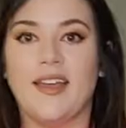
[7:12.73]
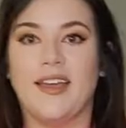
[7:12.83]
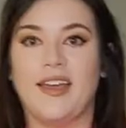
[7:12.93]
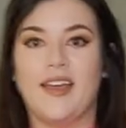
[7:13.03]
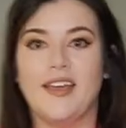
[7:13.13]

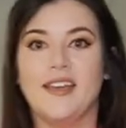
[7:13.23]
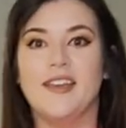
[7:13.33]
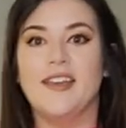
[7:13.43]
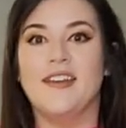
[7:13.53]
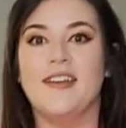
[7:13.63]
Okay,
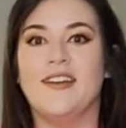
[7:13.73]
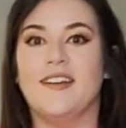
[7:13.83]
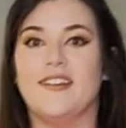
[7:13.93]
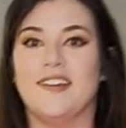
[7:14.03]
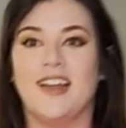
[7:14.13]

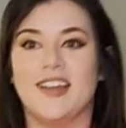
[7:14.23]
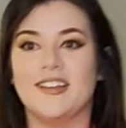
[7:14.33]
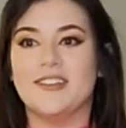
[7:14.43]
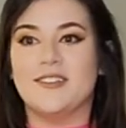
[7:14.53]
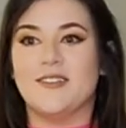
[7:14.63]
all right,
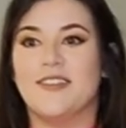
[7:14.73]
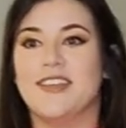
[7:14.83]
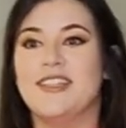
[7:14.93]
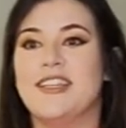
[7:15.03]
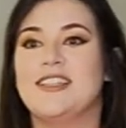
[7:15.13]
so
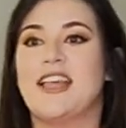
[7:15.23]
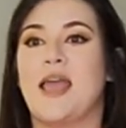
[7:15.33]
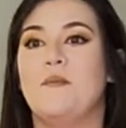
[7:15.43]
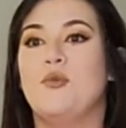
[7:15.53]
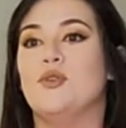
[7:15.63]
this is
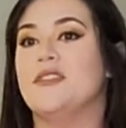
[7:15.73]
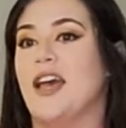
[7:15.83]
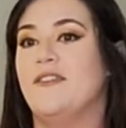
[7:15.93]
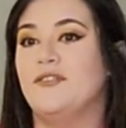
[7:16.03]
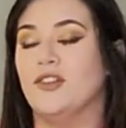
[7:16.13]
a
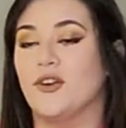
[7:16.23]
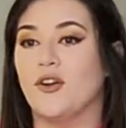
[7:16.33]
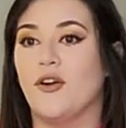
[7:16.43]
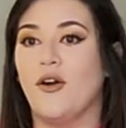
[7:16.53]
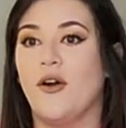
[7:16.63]

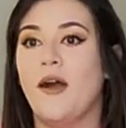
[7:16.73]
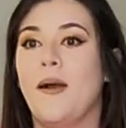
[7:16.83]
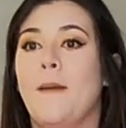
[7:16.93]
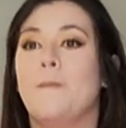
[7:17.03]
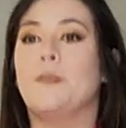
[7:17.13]
multi-floral
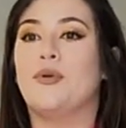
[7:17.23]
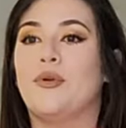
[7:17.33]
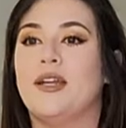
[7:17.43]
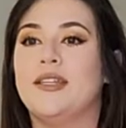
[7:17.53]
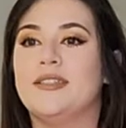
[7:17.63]

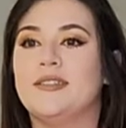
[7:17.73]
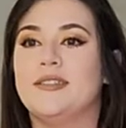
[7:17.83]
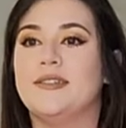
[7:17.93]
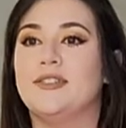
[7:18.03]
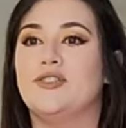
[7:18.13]
print
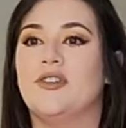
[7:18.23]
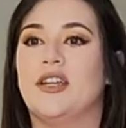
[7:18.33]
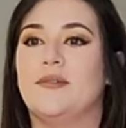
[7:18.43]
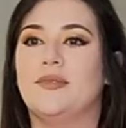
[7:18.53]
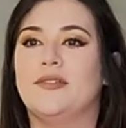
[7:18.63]

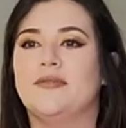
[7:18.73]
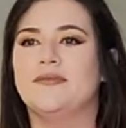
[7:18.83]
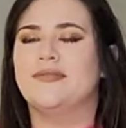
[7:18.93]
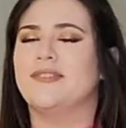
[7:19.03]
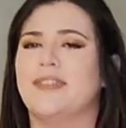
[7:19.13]
drape.
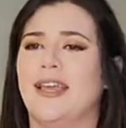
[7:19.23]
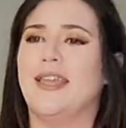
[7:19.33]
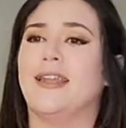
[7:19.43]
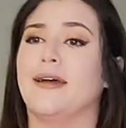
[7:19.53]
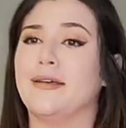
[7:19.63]
I
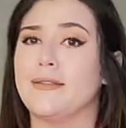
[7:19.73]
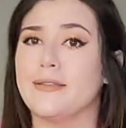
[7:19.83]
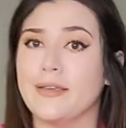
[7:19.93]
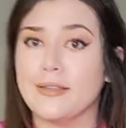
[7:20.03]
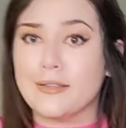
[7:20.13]
cannot
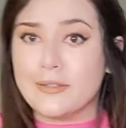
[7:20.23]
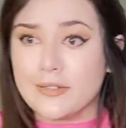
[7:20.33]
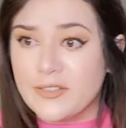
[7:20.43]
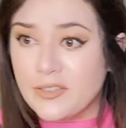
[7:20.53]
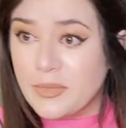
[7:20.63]
see the
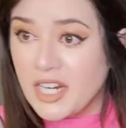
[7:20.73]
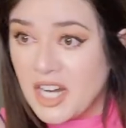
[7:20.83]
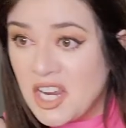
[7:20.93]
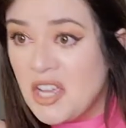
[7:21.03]
screen from here.